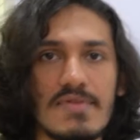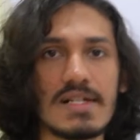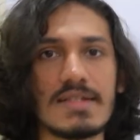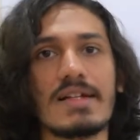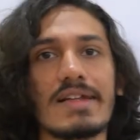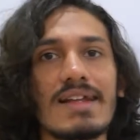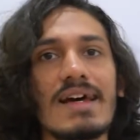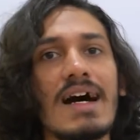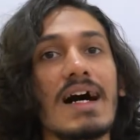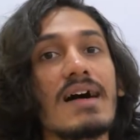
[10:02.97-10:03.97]
result in
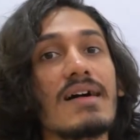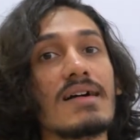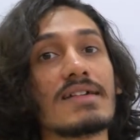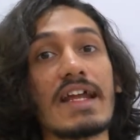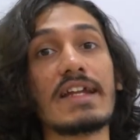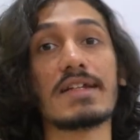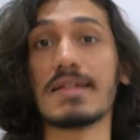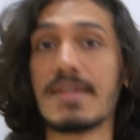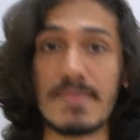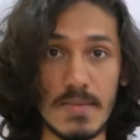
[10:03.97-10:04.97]
a graded
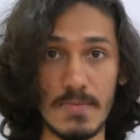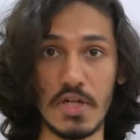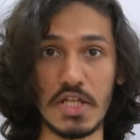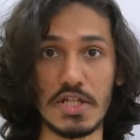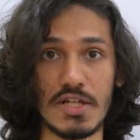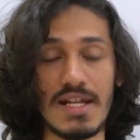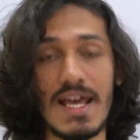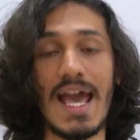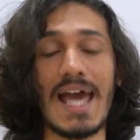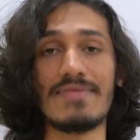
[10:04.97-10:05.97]
receptor potential,
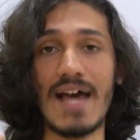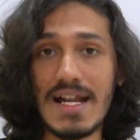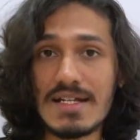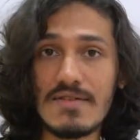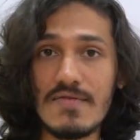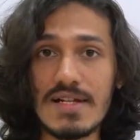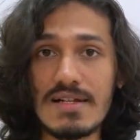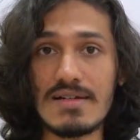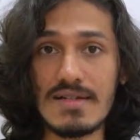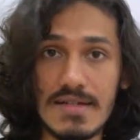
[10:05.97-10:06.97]
and that will
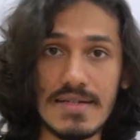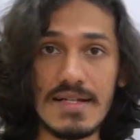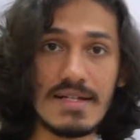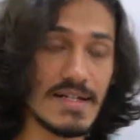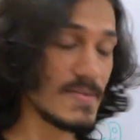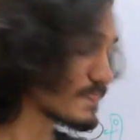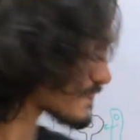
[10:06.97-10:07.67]
result in